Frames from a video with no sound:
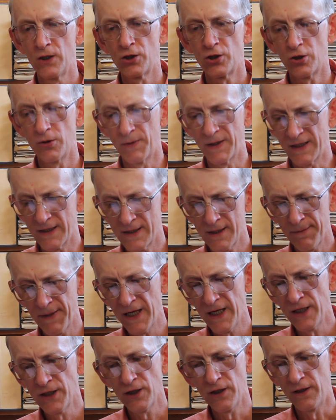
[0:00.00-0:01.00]
to
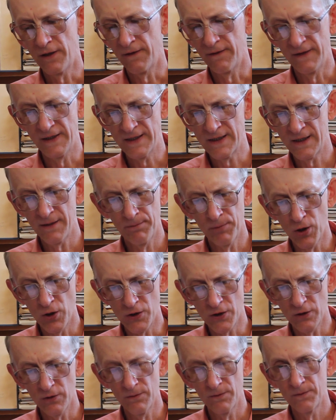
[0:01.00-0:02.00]
participate in this
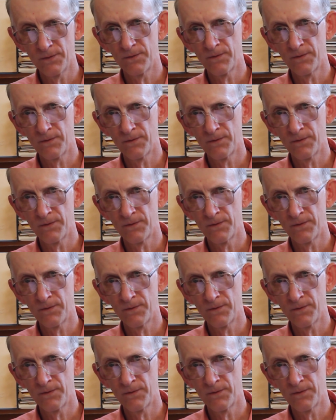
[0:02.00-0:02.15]
symposium.